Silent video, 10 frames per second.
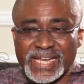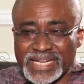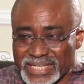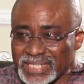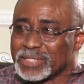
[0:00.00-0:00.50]

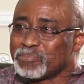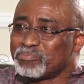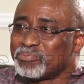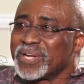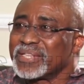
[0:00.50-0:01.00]
in this
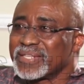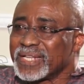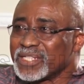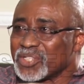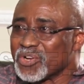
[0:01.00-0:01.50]

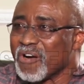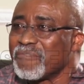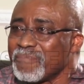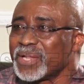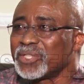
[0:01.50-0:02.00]
present
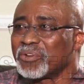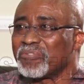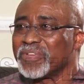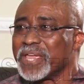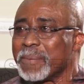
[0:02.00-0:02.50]
government
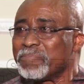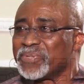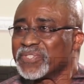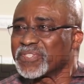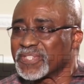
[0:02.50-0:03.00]
of
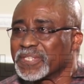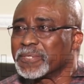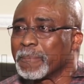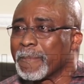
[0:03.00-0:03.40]
APC,